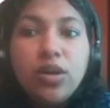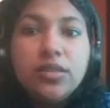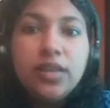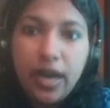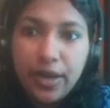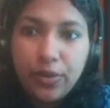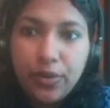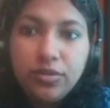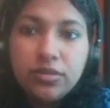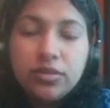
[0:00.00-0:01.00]
the ion,
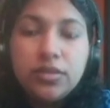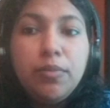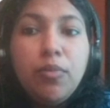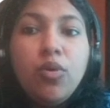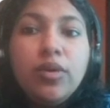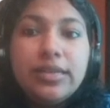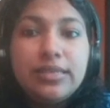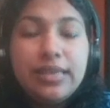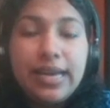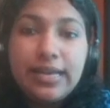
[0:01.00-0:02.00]
the more is
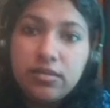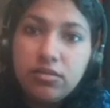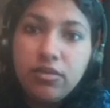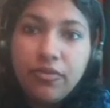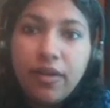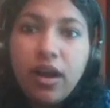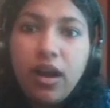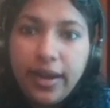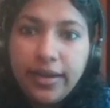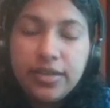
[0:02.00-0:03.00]
the extent of
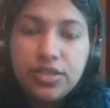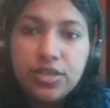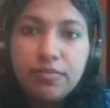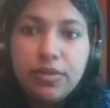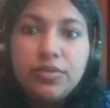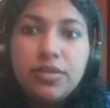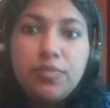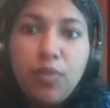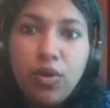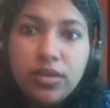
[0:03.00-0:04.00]
hydration, because the
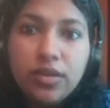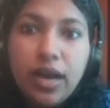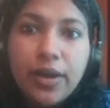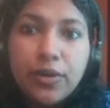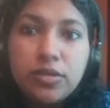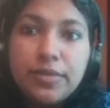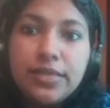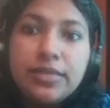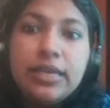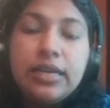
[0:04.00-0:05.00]
smaller the ions
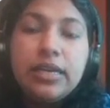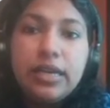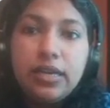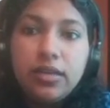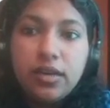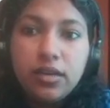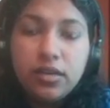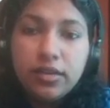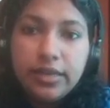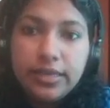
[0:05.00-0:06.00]
means in
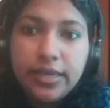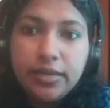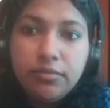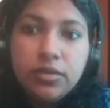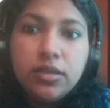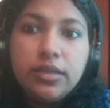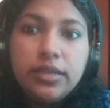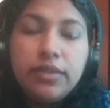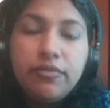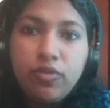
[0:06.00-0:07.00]
lithium
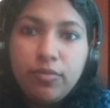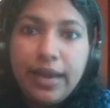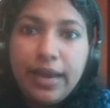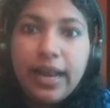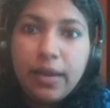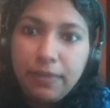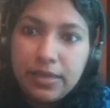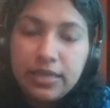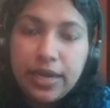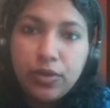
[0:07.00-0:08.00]
forms Li plus
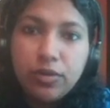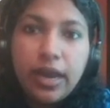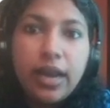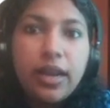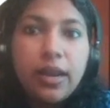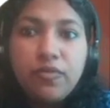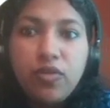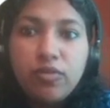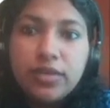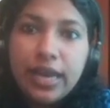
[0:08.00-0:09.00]
ion, Na
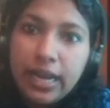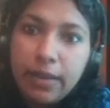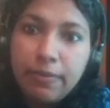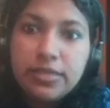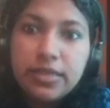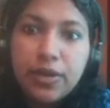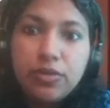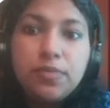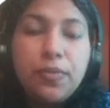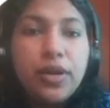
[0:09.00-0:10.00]
forms Na plus
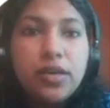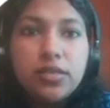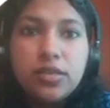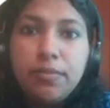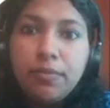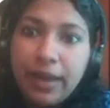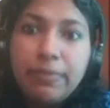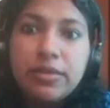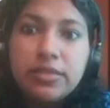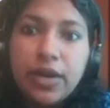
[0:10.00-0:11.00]
ions, potassium K
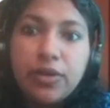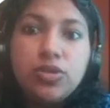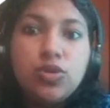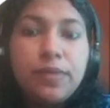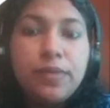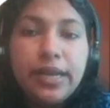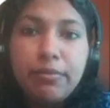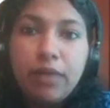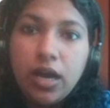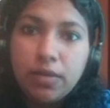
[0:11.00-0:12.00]
plus ions, rubidium
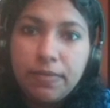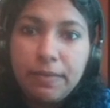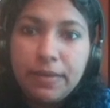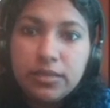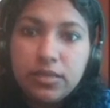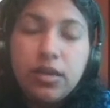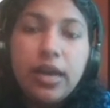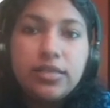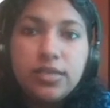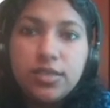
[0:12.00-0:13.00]
Rb plus
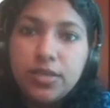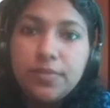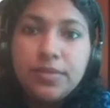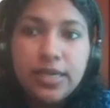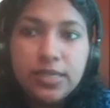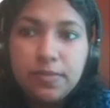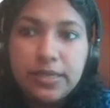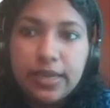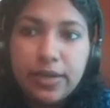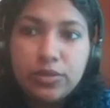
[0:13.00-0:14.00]
and cesium Cs plus
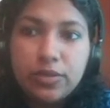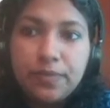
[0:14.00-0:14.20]
ions.